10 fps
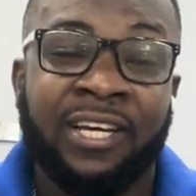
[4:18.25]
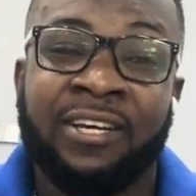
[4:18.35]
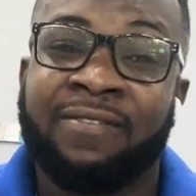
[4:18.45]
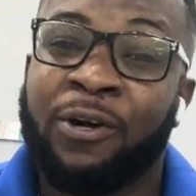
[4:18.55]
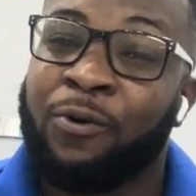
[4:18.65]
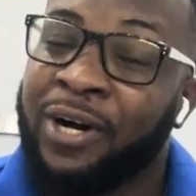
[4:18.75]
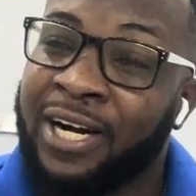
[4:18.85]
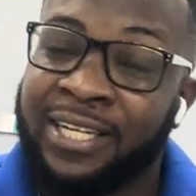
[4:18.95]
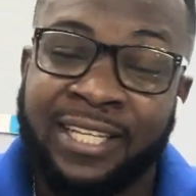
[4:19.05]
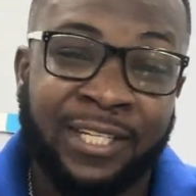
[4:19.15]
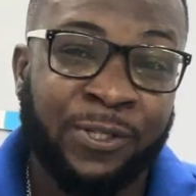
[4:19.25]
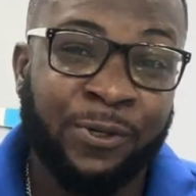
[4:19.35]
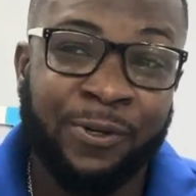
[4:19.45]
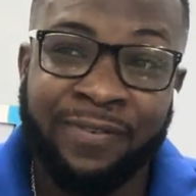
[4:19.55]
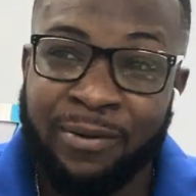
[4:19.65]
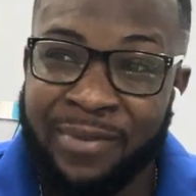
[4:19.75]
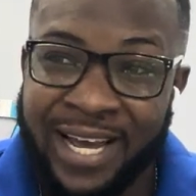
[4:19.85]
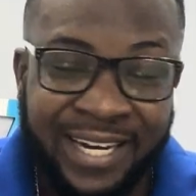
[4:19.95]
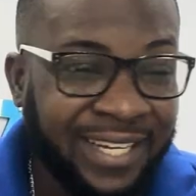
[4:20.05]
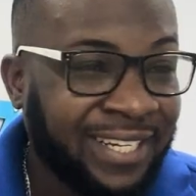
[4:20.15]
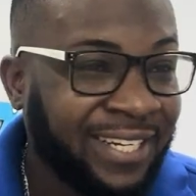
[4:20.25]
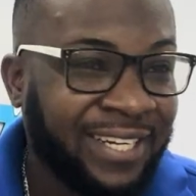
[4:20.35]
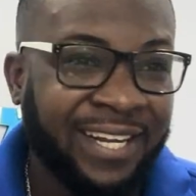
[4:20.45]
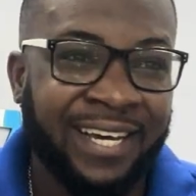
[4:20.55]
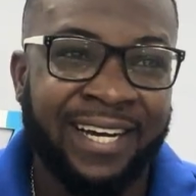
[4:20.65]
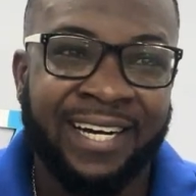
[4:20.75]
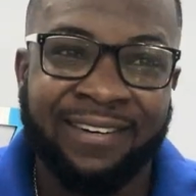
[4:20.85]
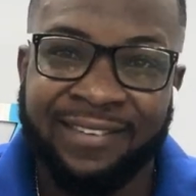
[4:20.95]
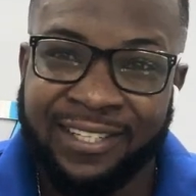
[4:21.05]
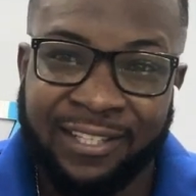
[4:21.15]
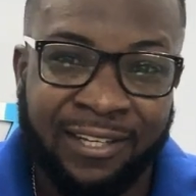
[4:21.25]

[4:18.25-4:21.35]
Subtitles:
If you want a sofa bed, they have it.